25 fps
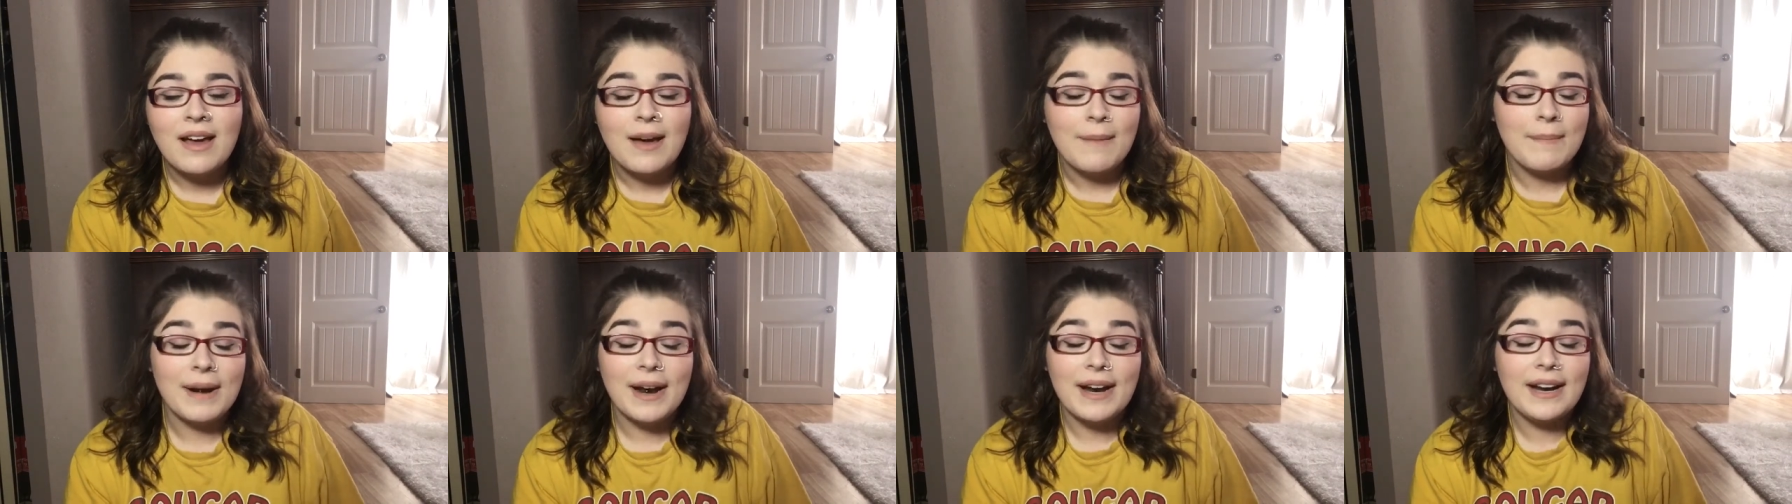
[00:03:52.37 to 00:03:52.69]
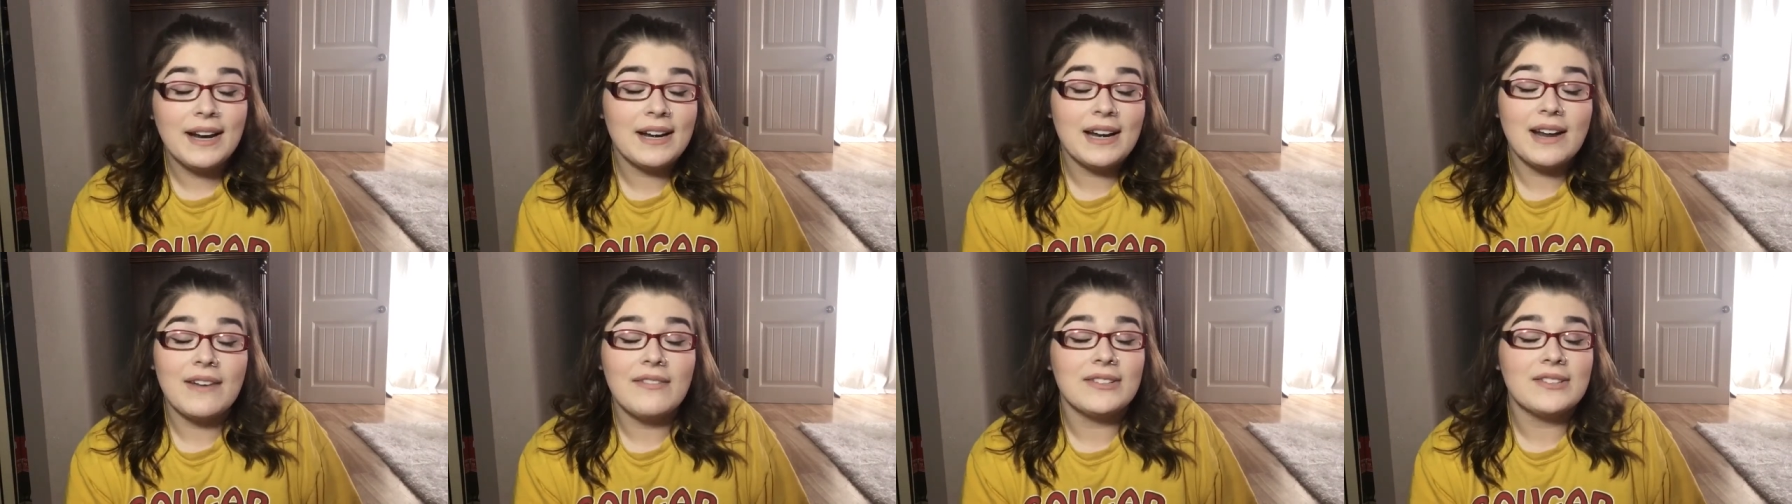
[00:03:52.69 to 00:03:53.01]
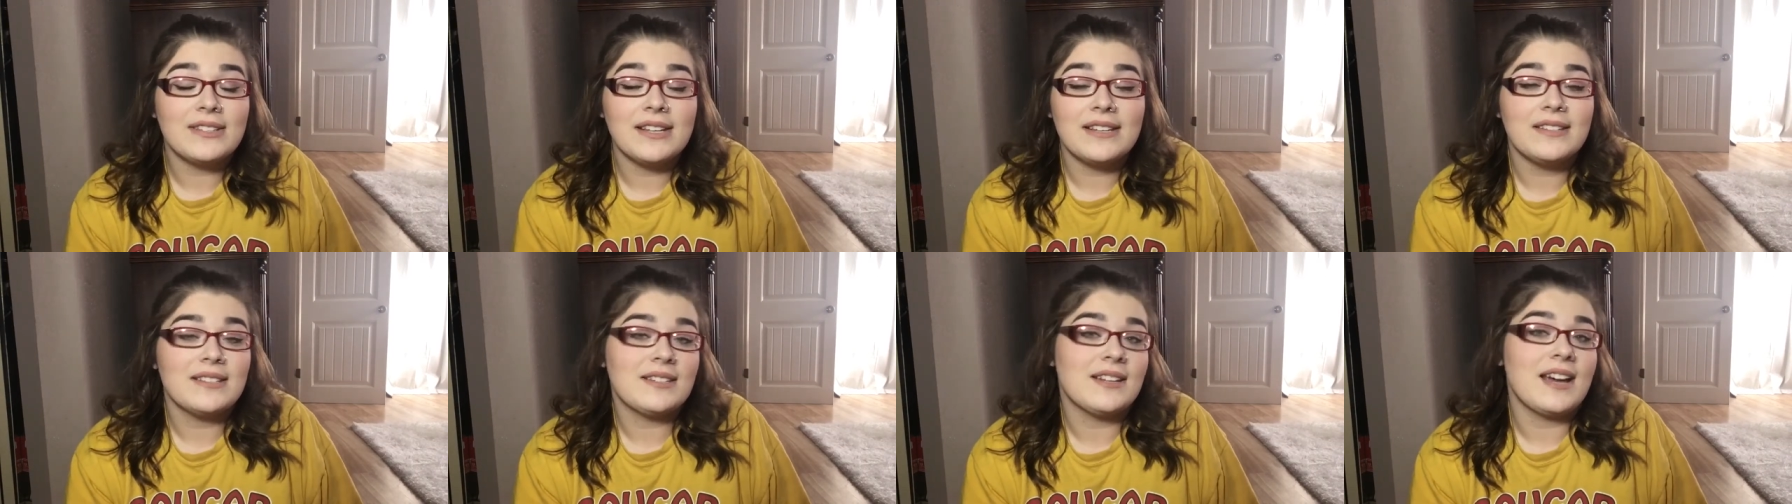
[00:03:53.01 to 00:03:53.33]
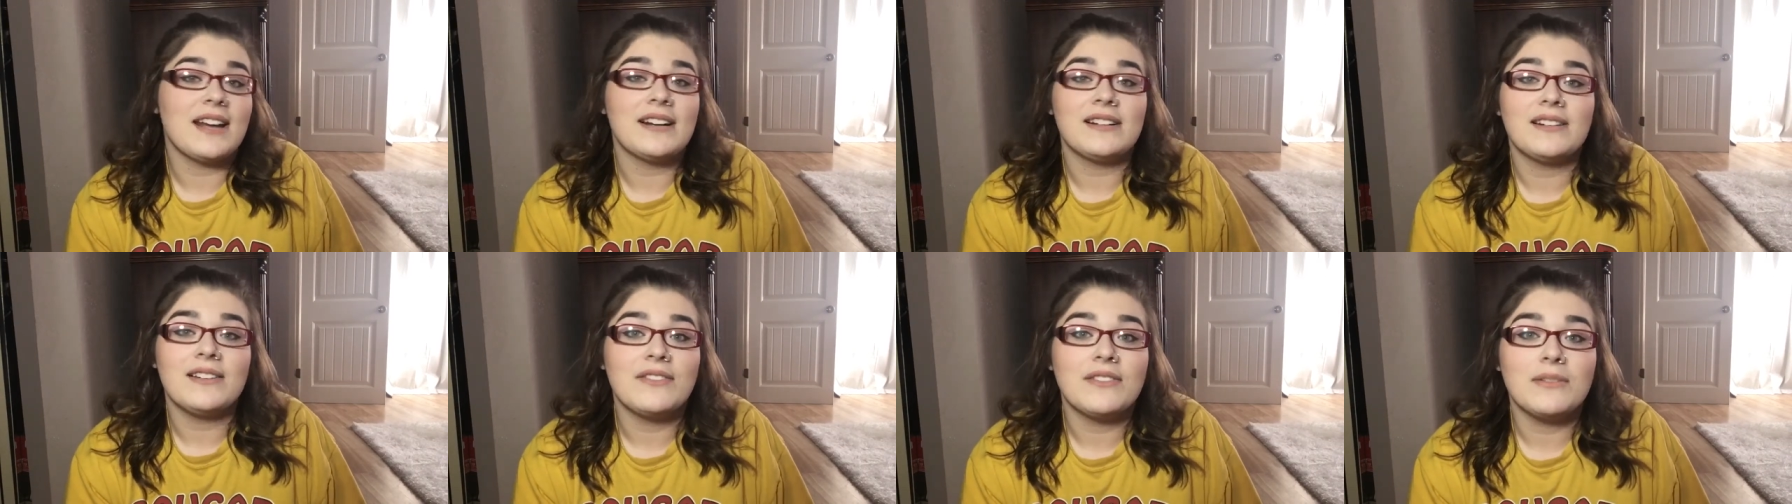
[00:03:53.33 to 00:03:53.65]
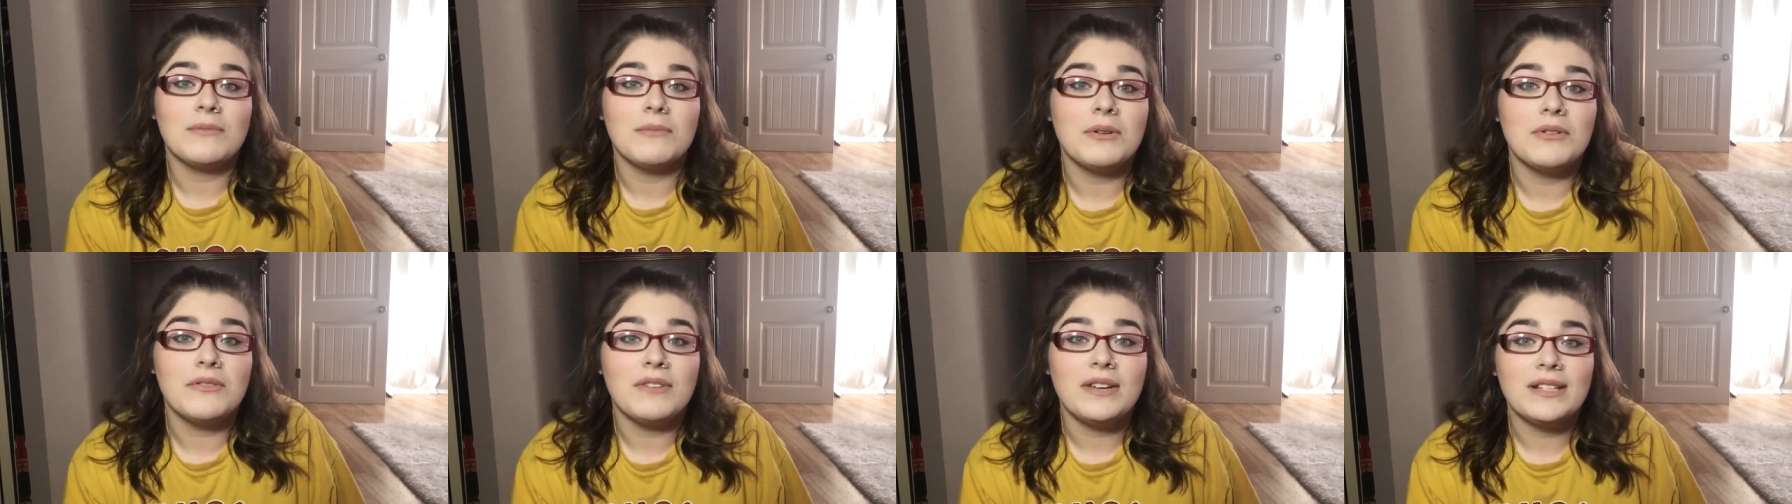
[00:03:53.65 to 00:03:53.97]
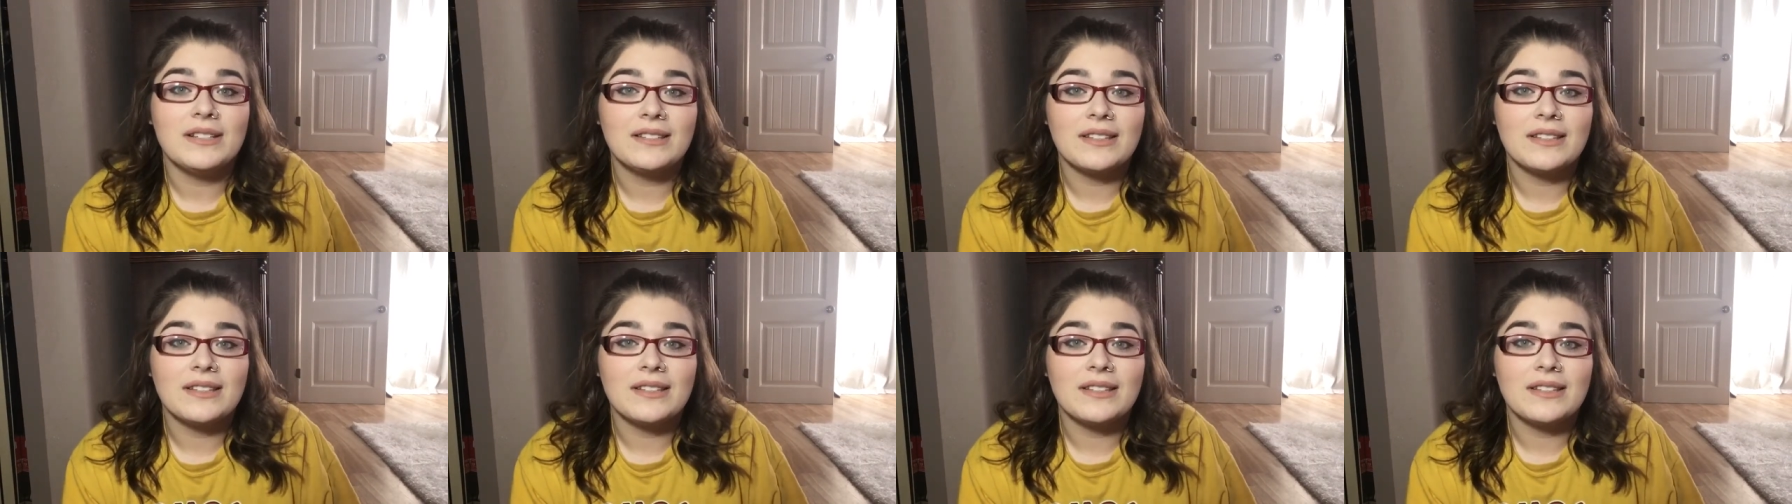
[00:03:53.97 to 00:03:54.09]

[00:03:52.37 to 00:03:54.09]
but I can never say the title of the movie,